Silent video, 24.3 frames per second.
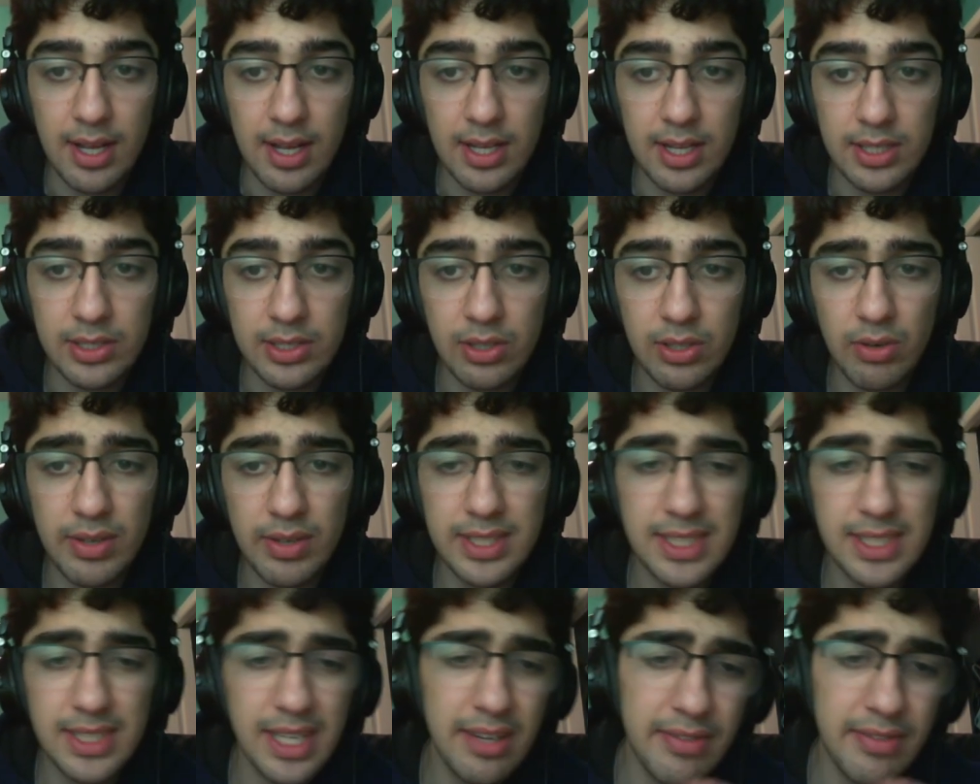So
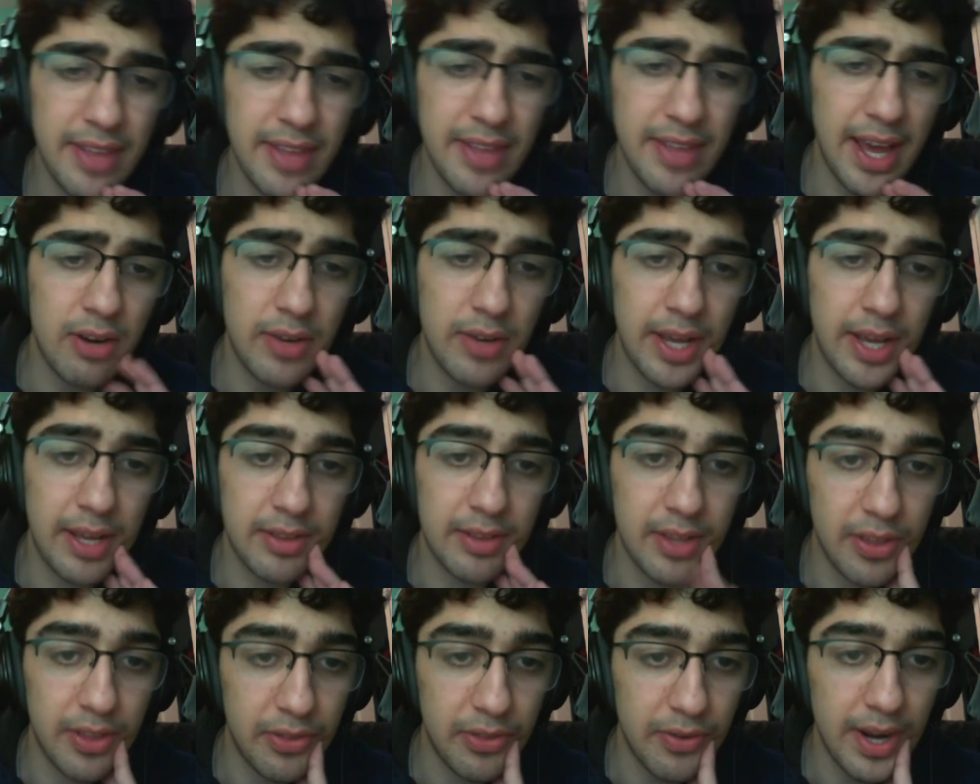instead of that, okay,
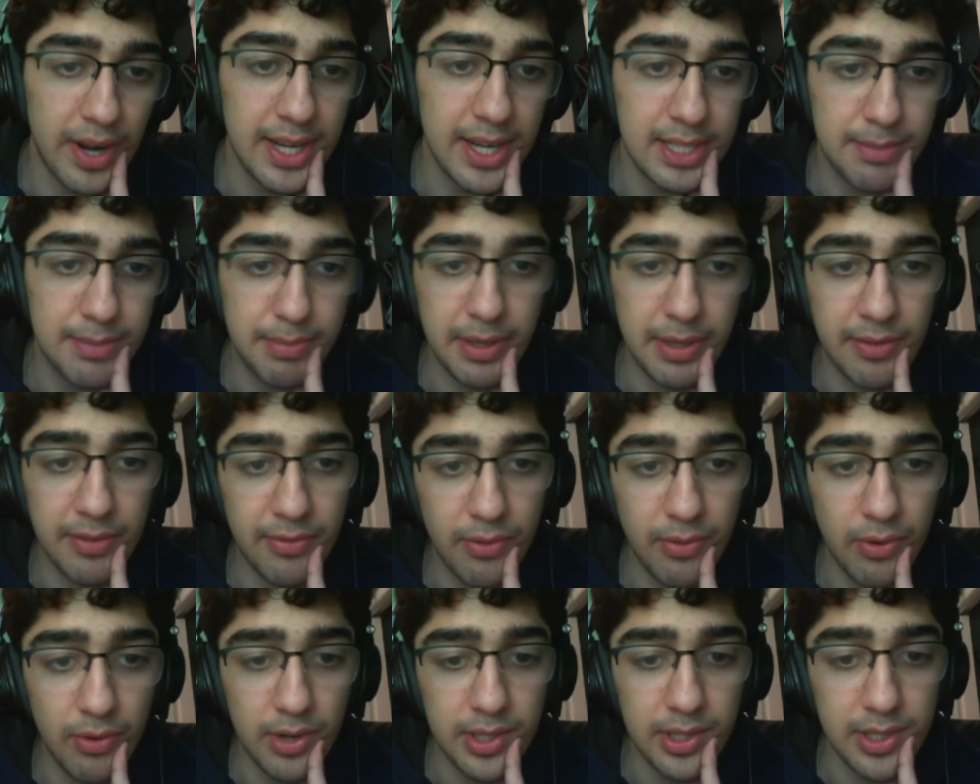the threat is
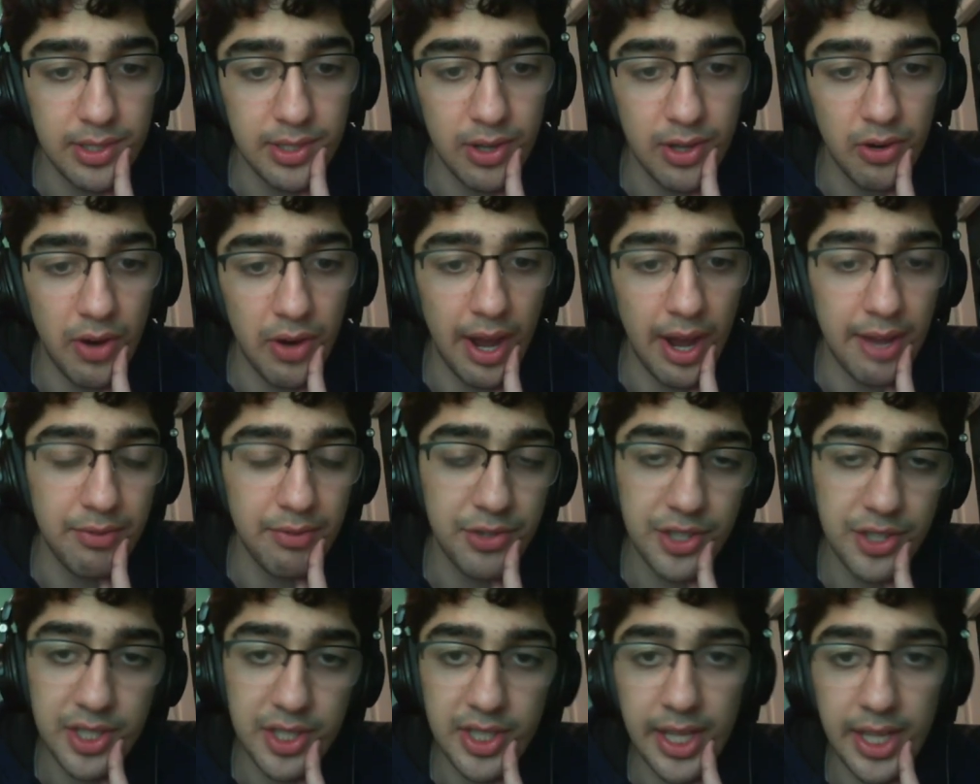b4. So I was
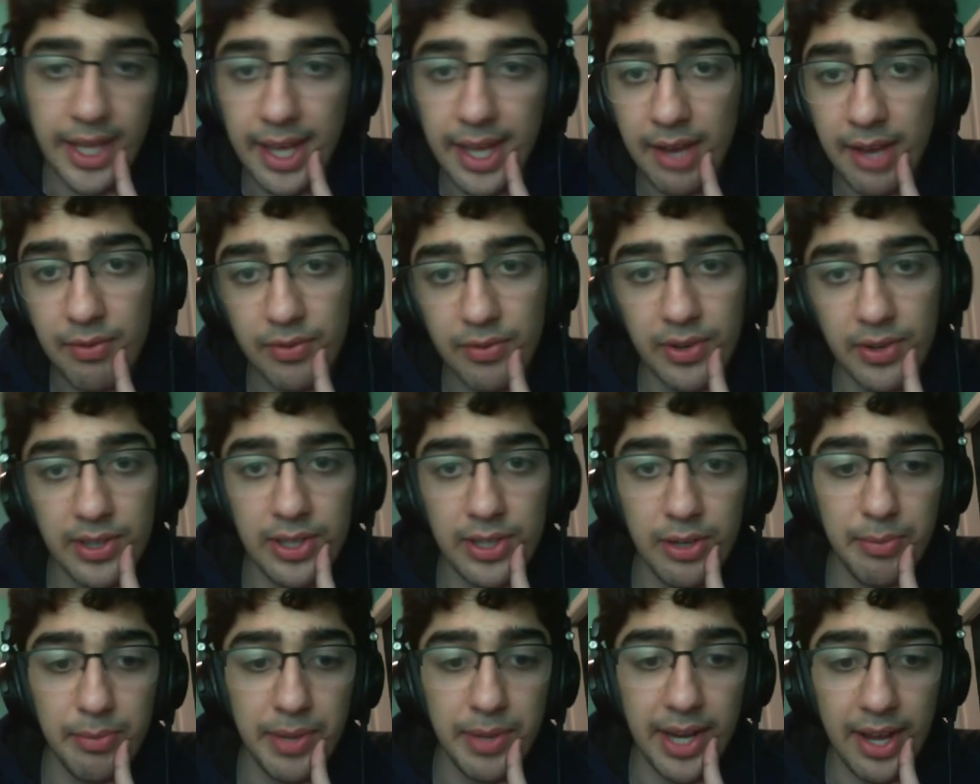just thinking for a
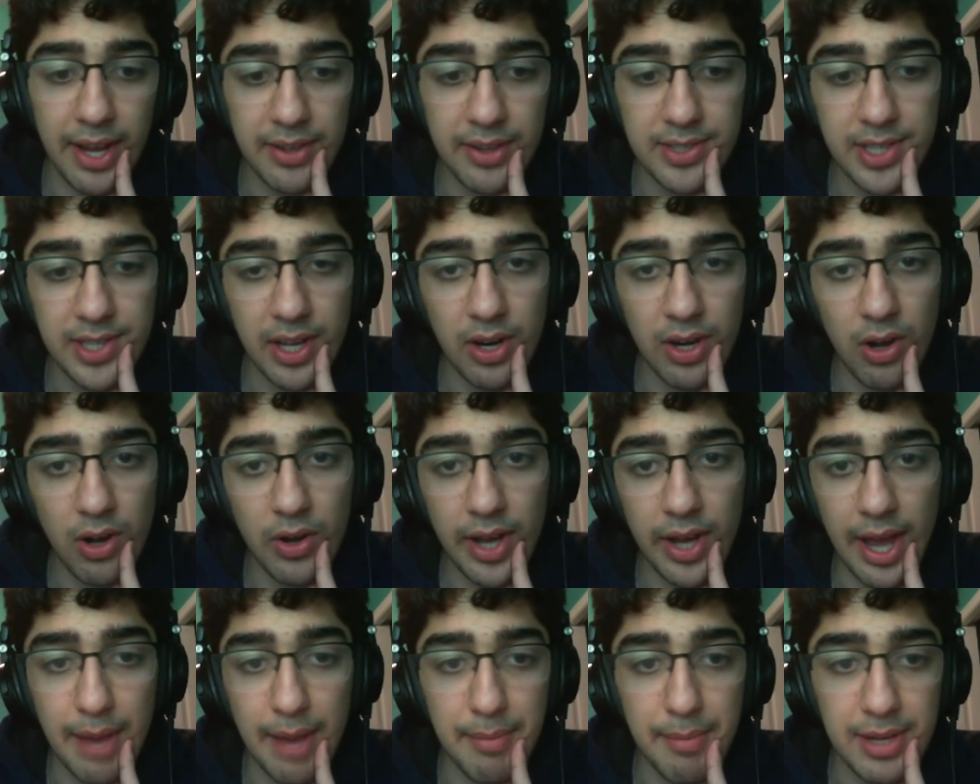little bit, and I thought,
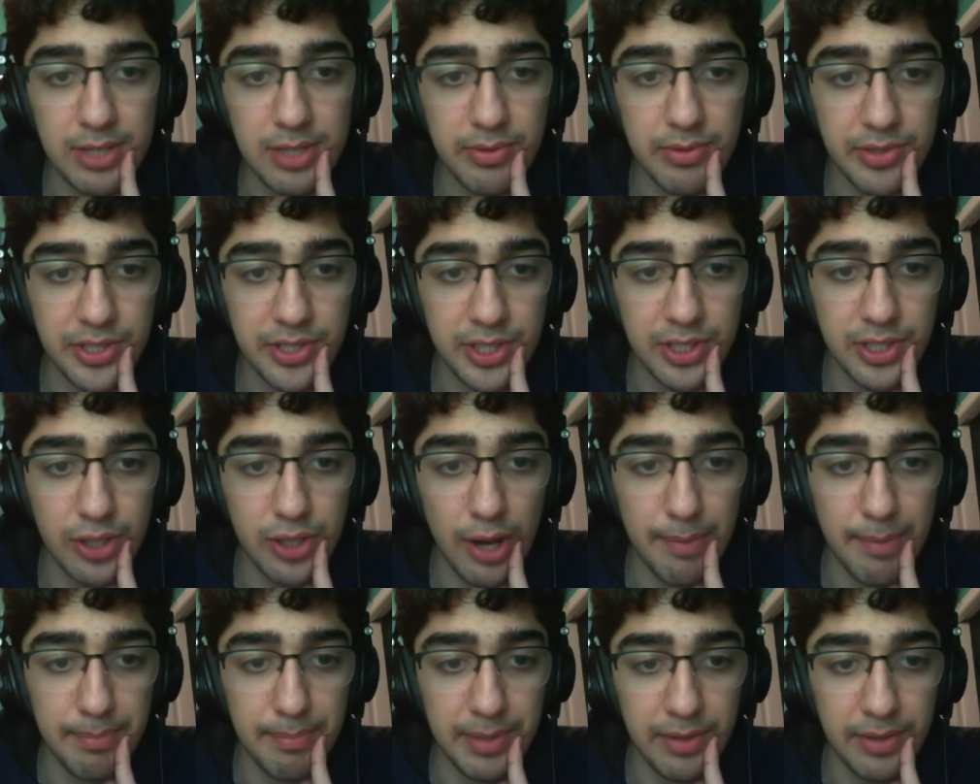okay, I might as well just
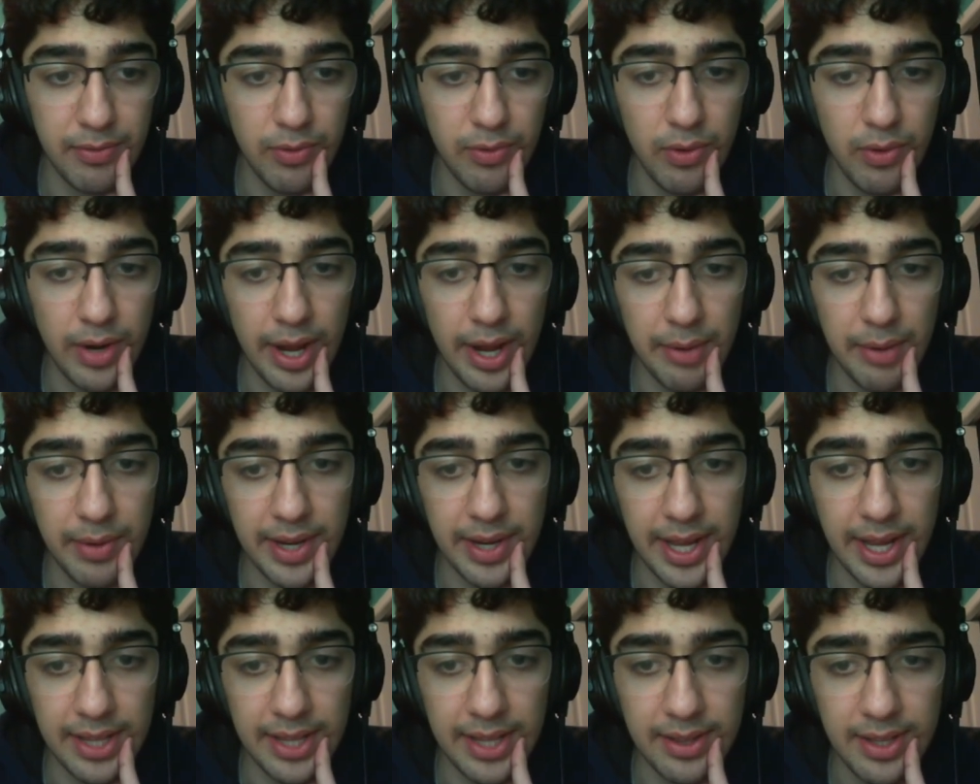stop b4. I went
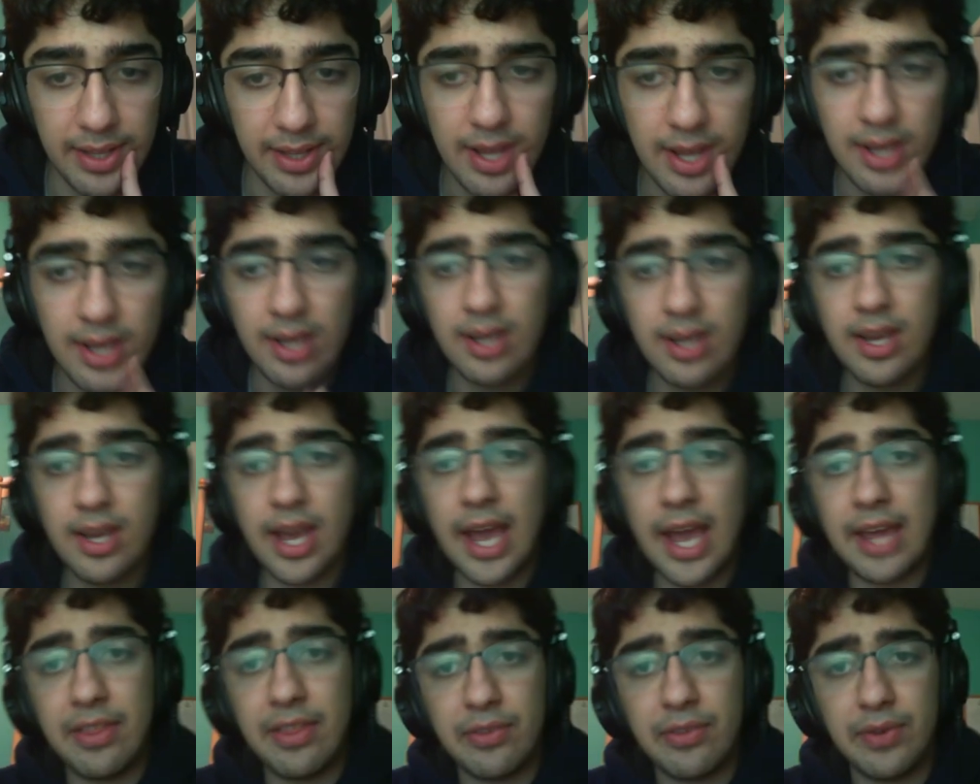
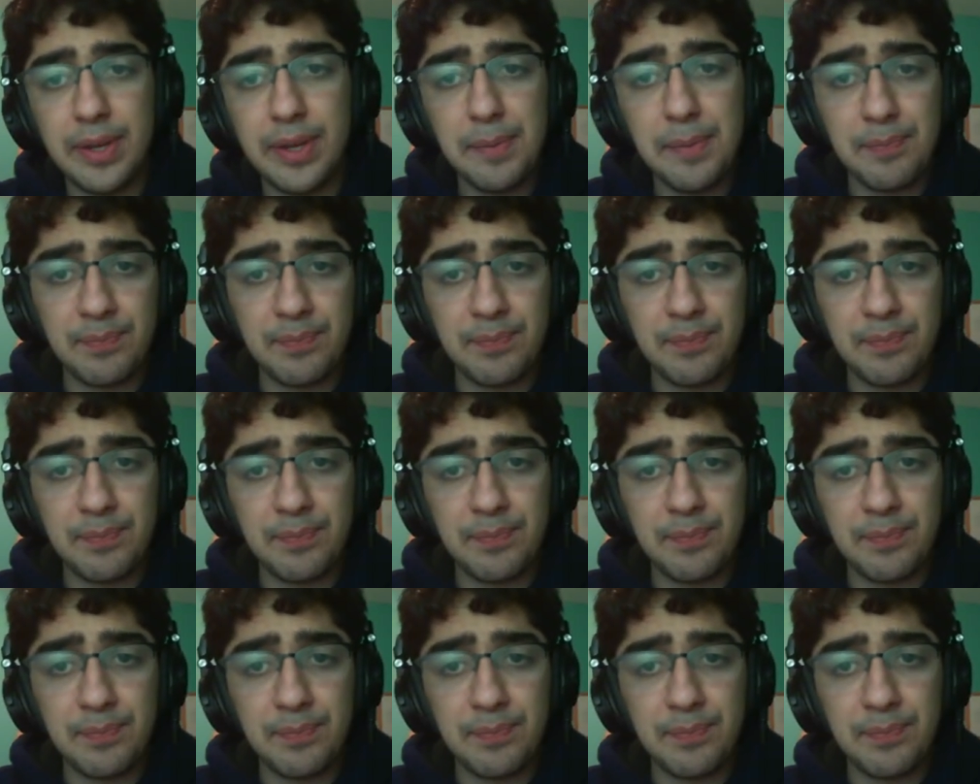a3.